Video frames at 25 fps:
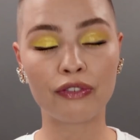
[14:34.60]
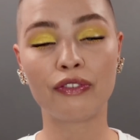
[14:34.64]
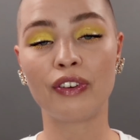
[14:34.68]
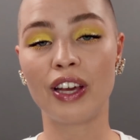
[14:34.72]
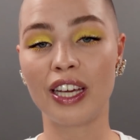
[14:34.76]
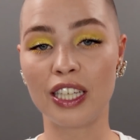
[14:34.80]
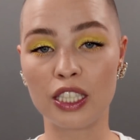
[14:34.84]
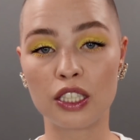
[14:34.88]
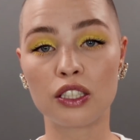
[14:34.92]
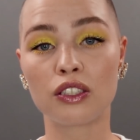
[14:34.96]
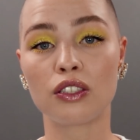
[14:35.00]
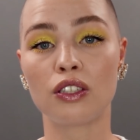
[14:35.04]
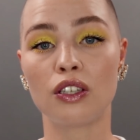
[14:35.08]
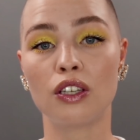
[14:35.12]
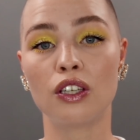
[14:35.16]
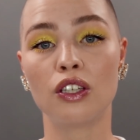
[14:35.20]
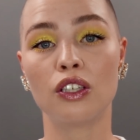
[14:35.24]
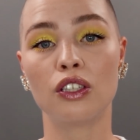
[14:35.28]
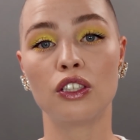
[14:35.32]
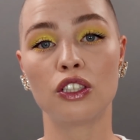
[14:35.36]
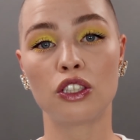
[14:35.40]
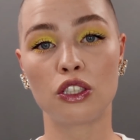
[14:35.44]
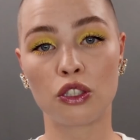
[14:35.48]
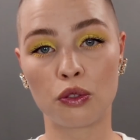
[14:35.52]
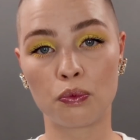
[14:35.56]
face
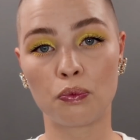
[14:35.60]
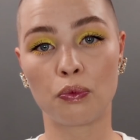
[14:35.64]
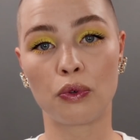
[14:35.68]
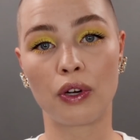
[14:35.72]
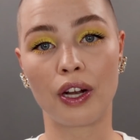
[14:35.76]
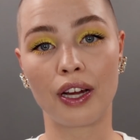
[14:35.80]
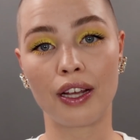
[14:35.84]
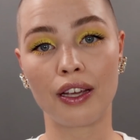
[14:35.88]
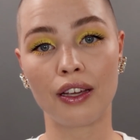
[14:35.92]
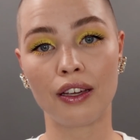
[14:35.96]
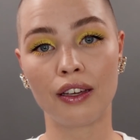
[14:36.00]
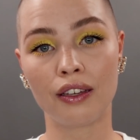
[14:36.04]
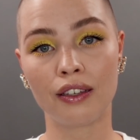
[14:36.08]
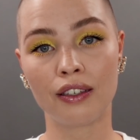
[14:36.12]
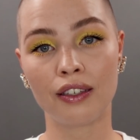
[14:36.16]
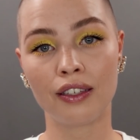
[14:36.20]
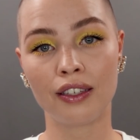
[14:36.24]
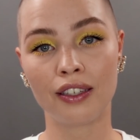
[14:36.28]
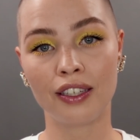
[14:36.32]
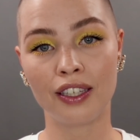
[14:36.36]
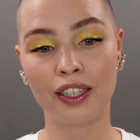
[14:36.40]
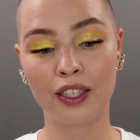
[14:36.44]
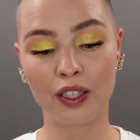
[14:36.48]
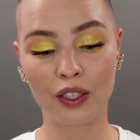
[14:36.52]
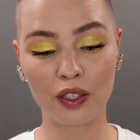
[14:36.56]
spray.
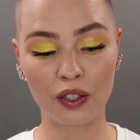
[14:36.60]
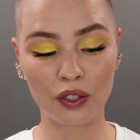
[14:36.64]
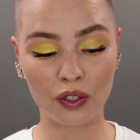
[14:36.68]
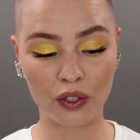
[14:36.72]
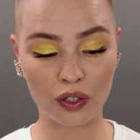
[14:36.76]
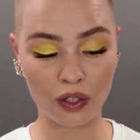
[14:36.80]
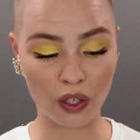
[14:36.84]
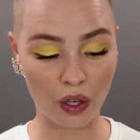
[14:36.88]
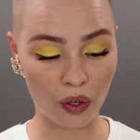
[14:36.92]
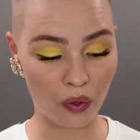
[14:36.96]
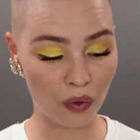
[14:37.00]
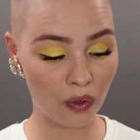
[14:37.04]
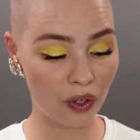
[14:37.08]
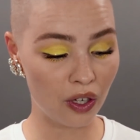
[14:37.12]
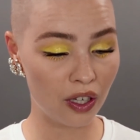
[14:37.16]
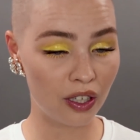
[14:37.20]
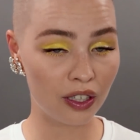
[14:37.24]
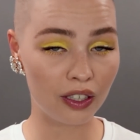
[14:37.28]
So